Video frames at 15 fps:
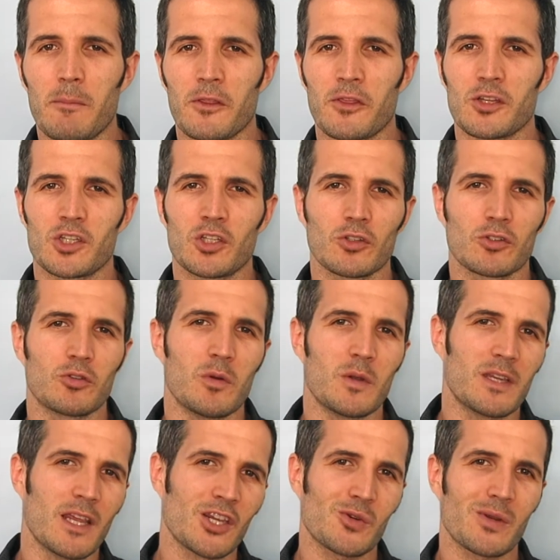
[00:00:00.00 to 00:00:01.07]
but the children who
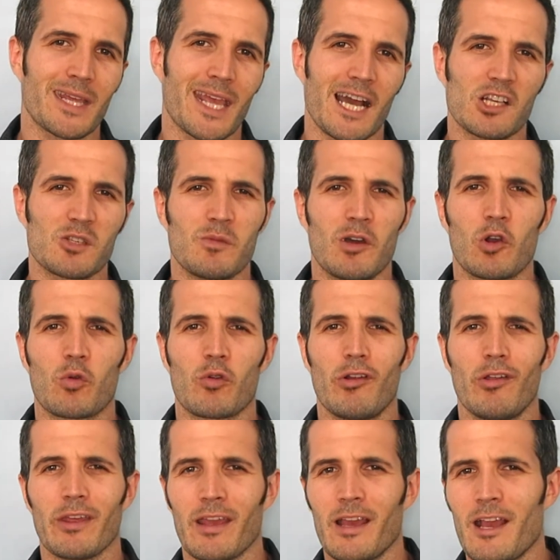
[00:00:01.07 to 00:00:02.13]
didn't drink cow's milk were
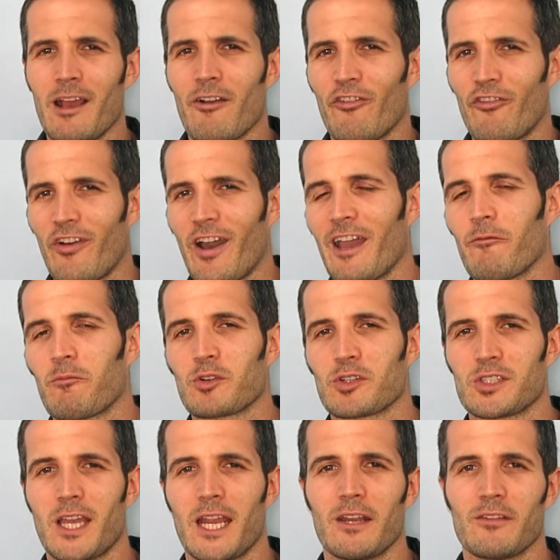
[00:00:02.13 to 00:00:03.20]
only five
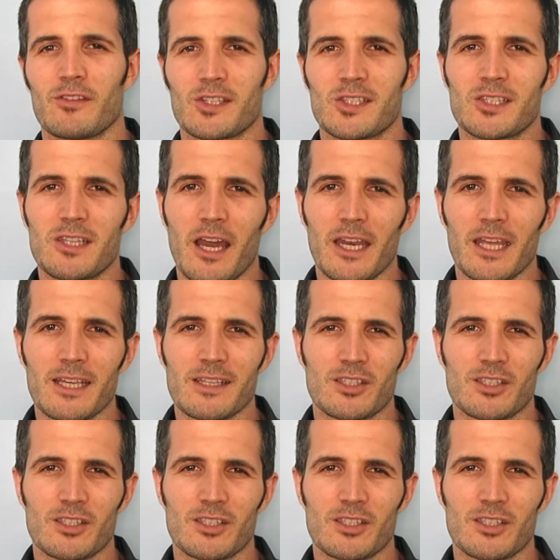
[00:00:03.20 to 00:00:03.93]
percent of the study,